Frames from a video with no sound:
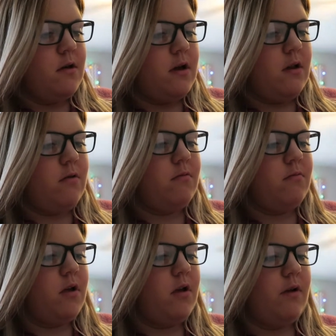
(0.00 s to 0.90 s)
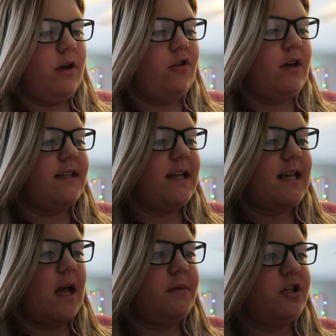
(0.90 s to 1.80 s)
No, it usually
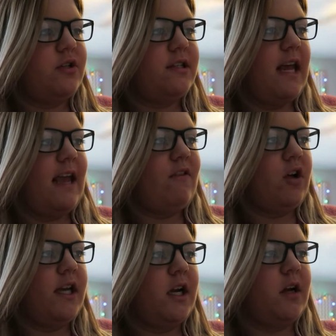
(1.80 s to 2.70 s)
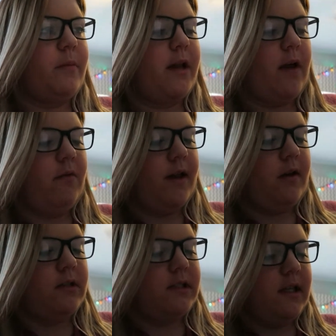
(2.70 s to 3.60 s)
says how much you save on here, but I really
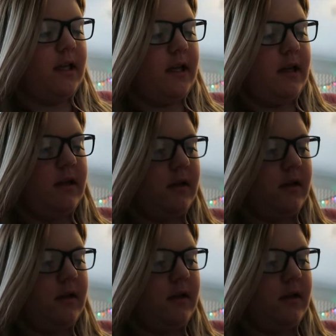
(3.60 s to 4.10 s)
don't see